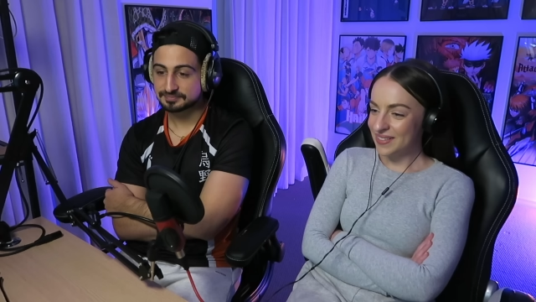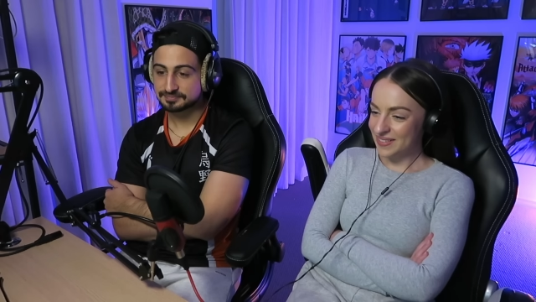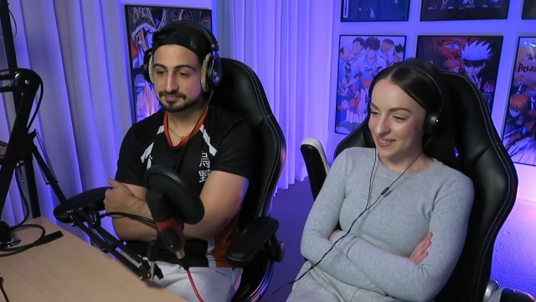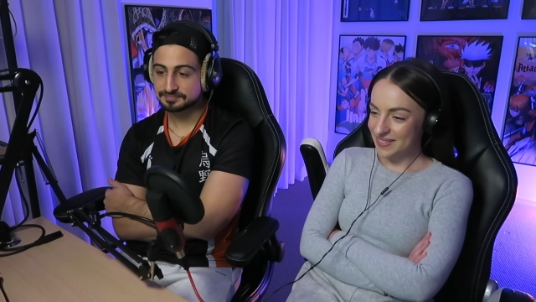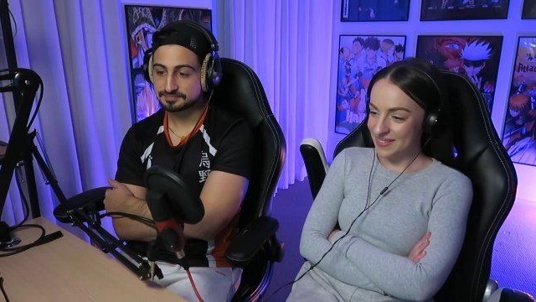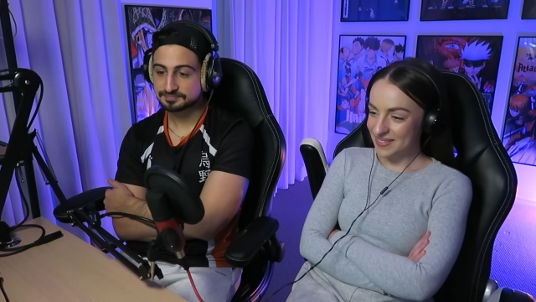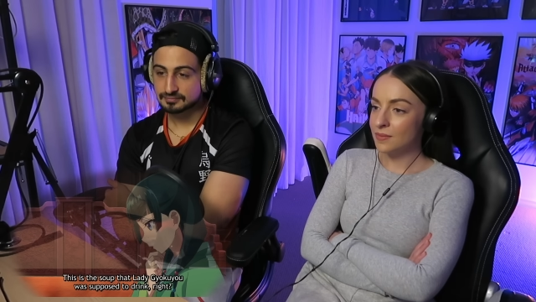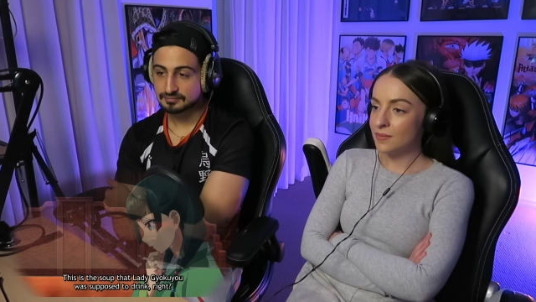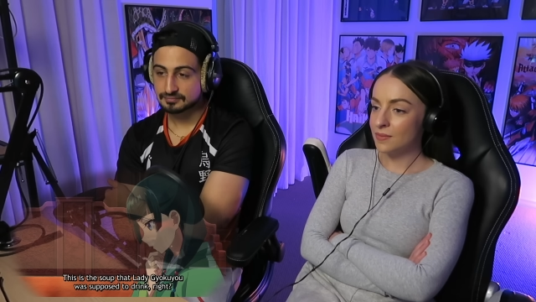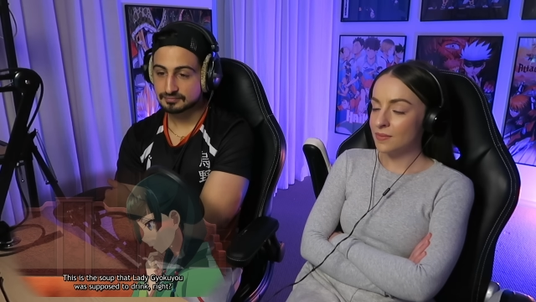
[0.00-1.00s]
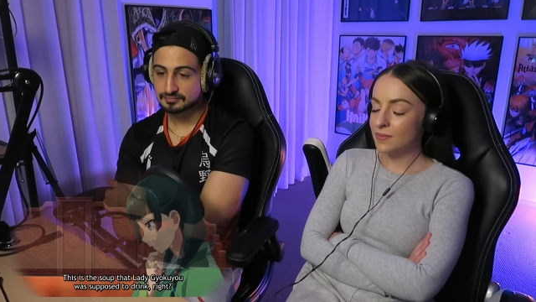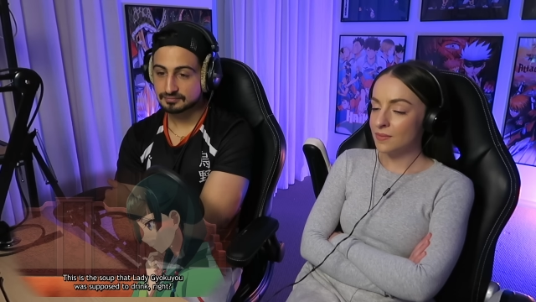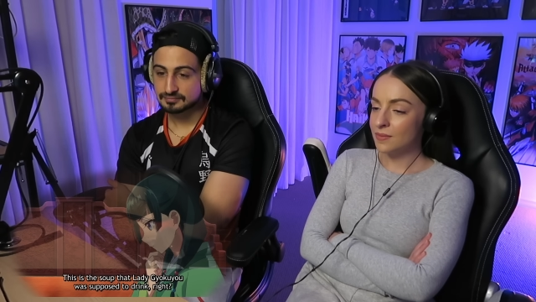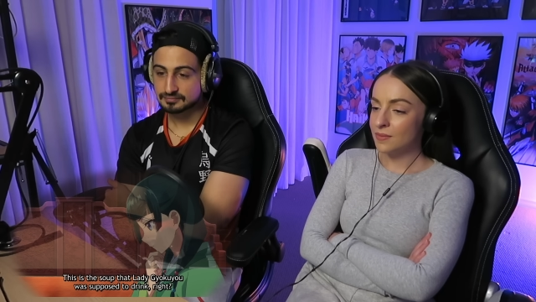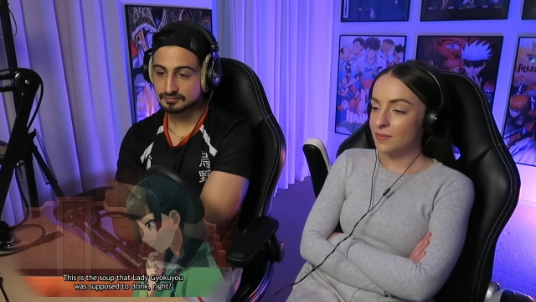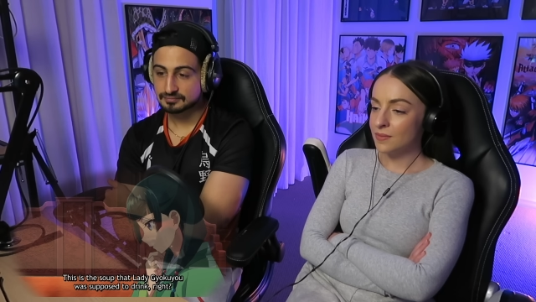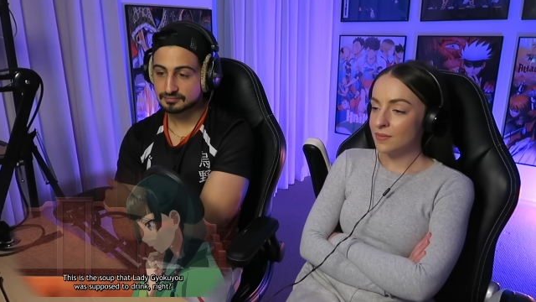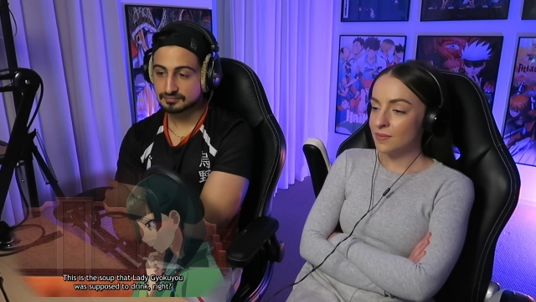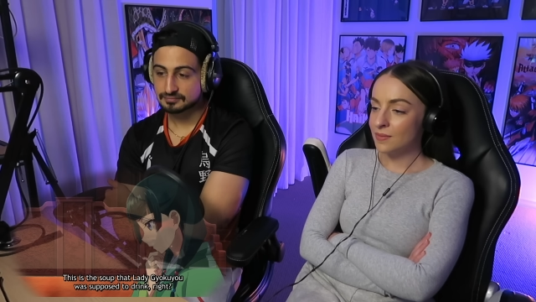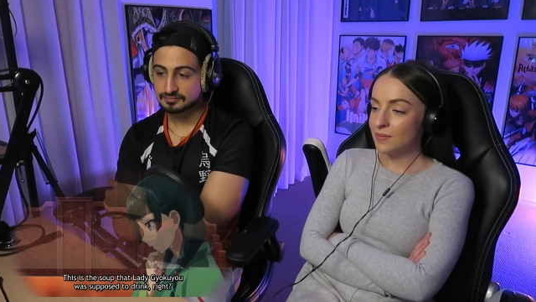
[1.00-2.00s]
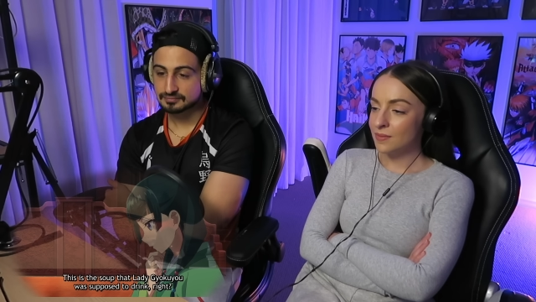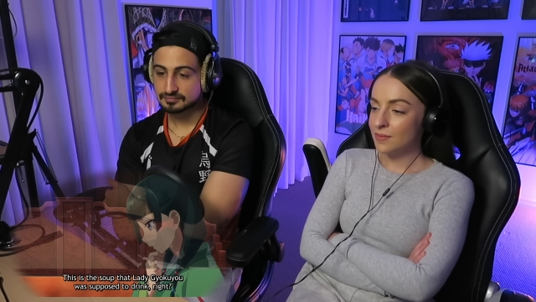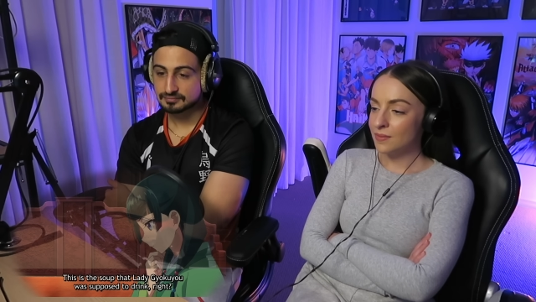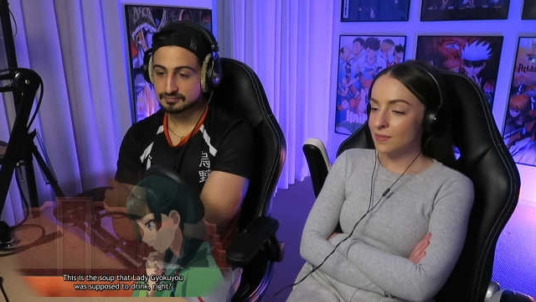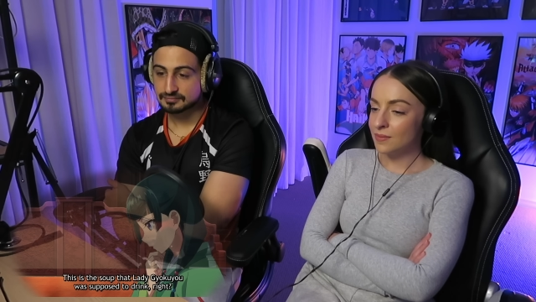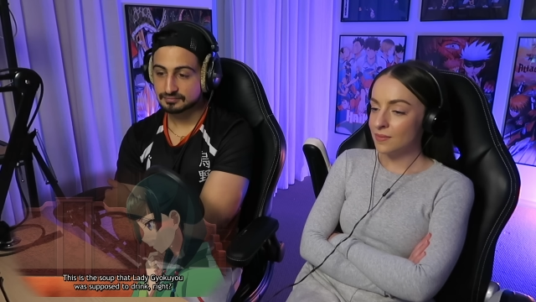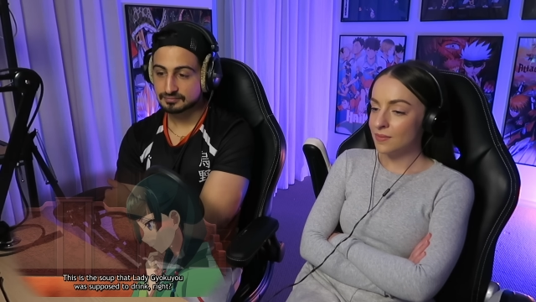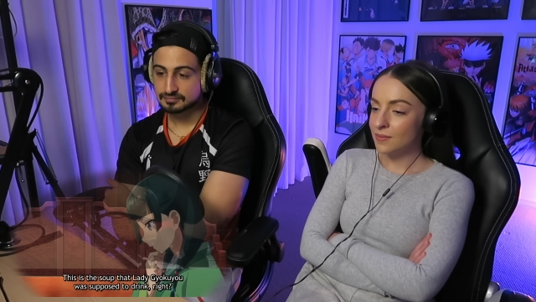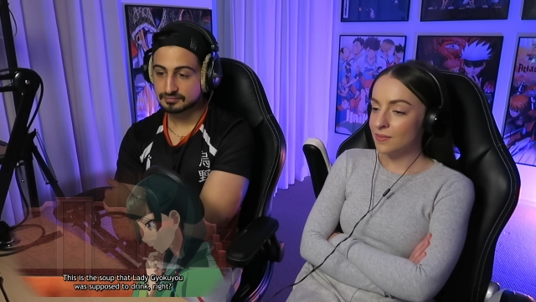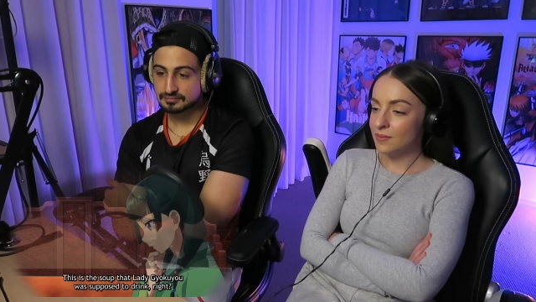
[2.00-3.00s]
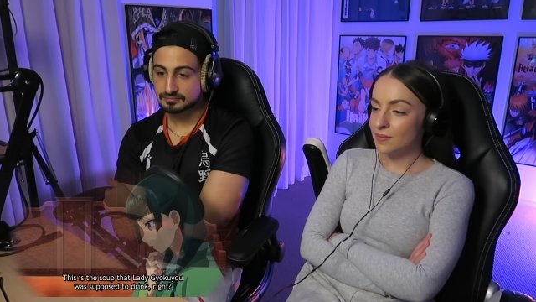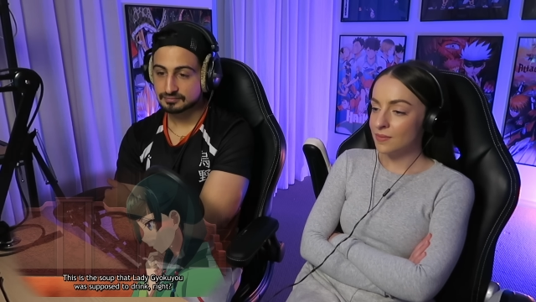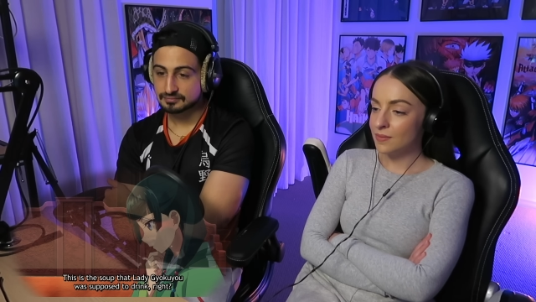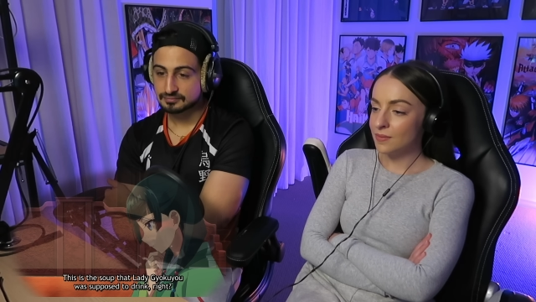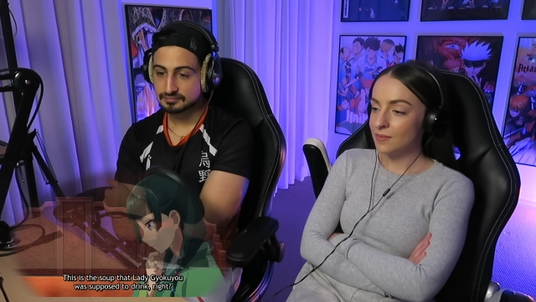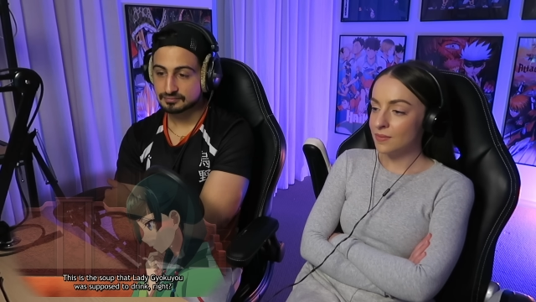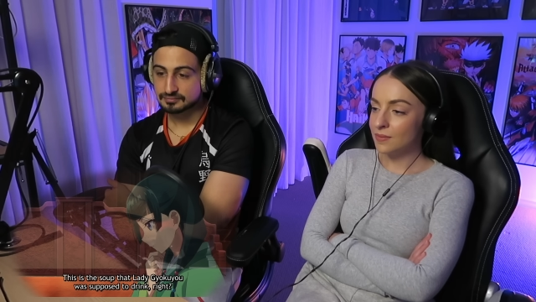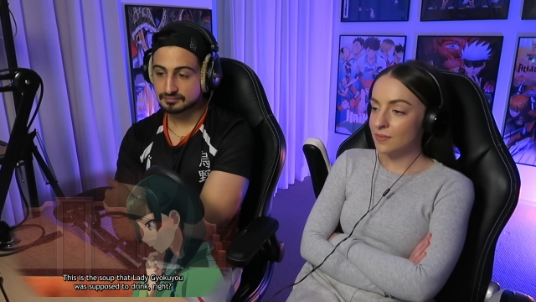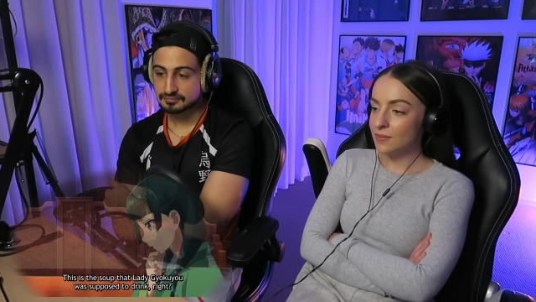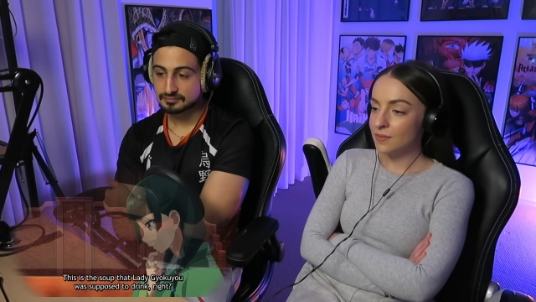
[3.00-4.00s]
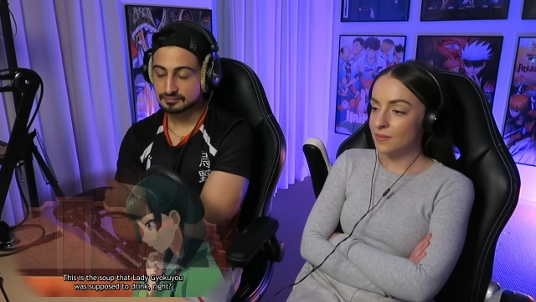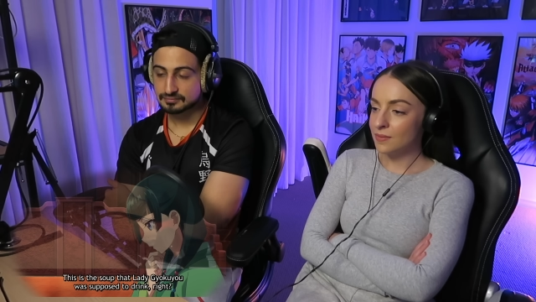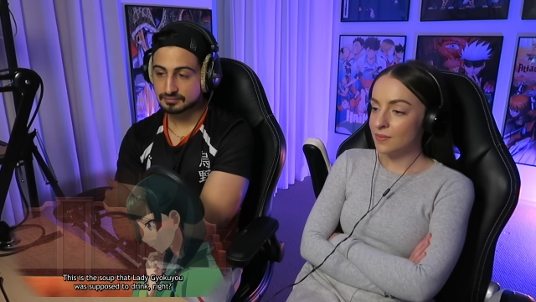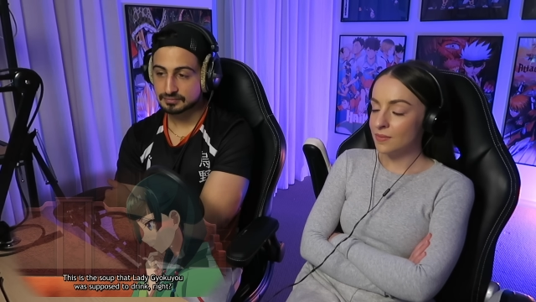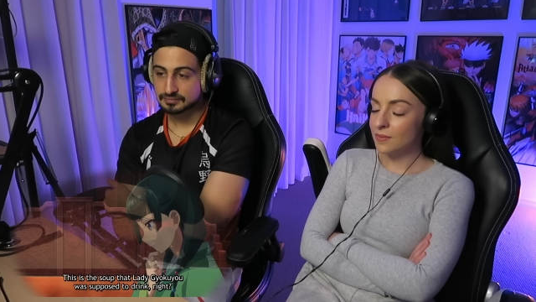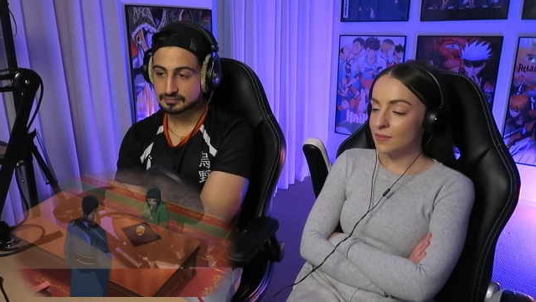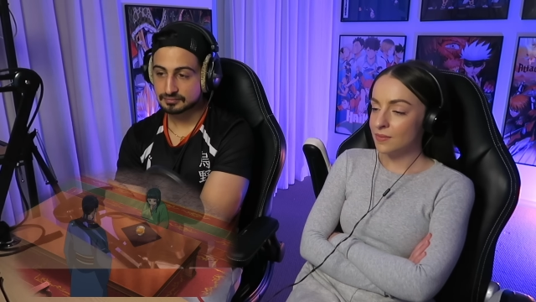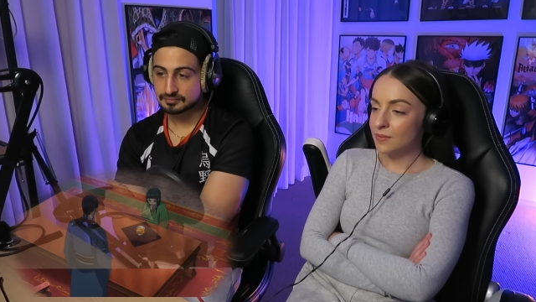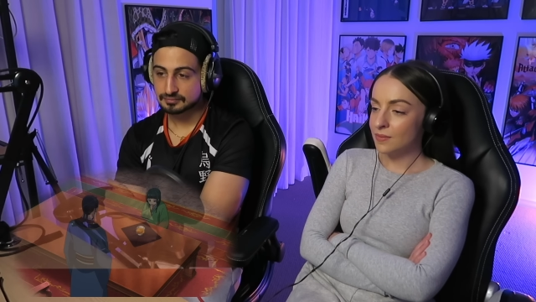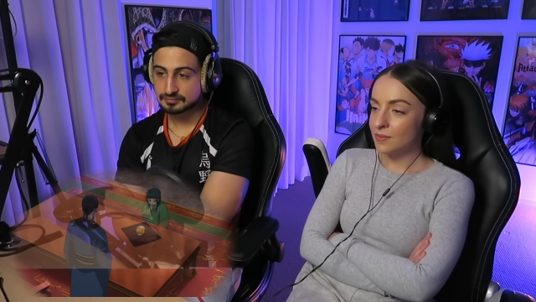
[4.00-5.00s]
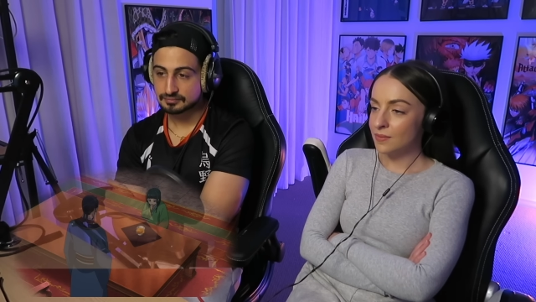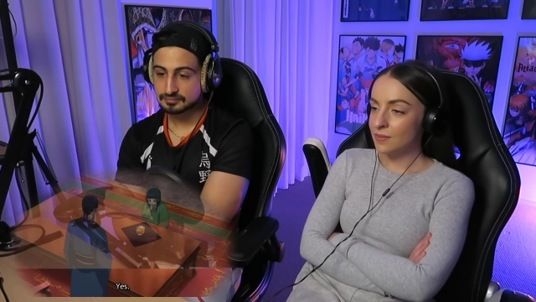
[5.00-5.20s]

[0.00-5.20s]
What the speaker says: (no one is talking)